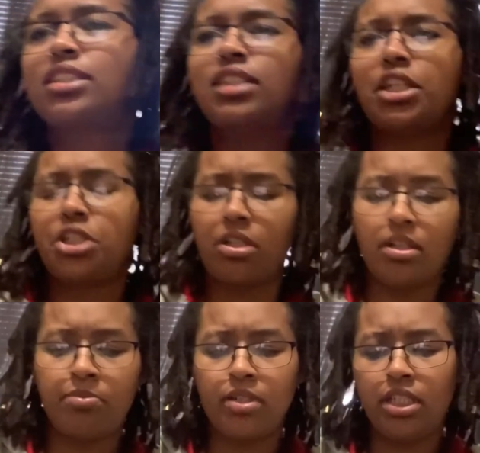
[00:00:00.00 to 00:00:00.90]
such a
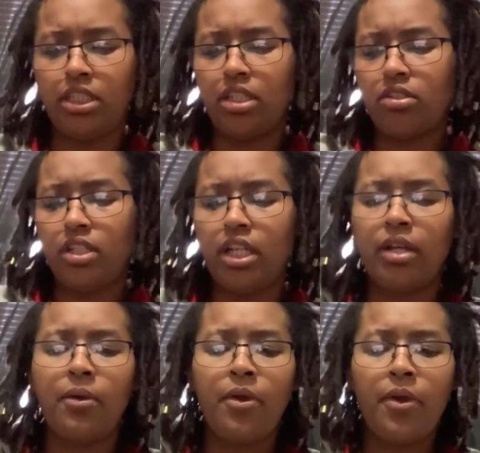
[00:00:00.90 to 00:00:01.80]
pretty tarot deck.
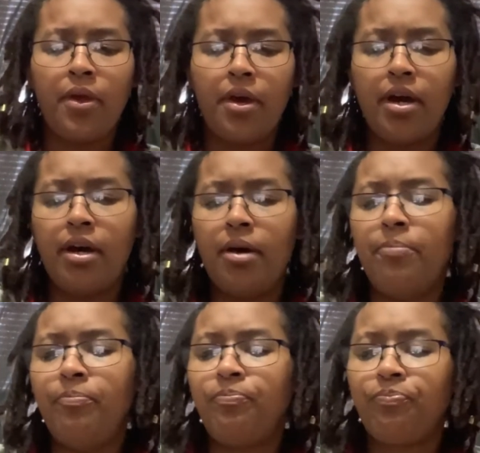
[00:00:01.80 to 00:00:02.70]

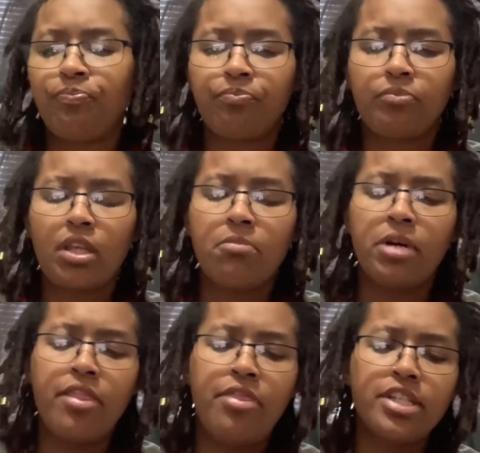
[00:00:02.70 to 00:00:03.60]

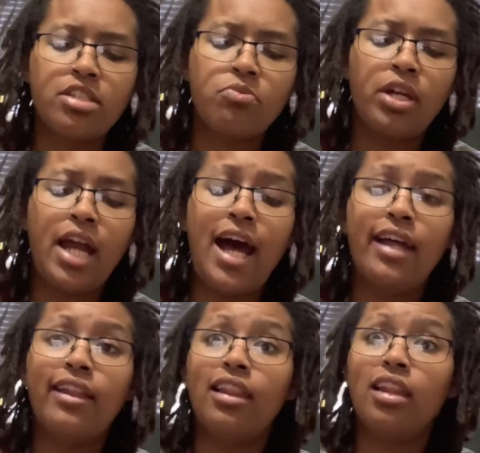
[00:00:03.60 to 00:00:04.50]
But this one I
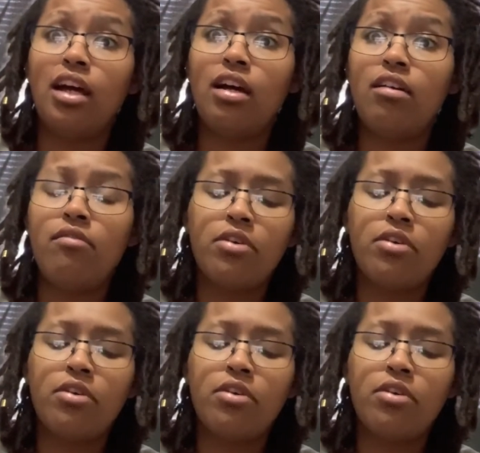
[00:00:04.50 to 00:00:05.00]
love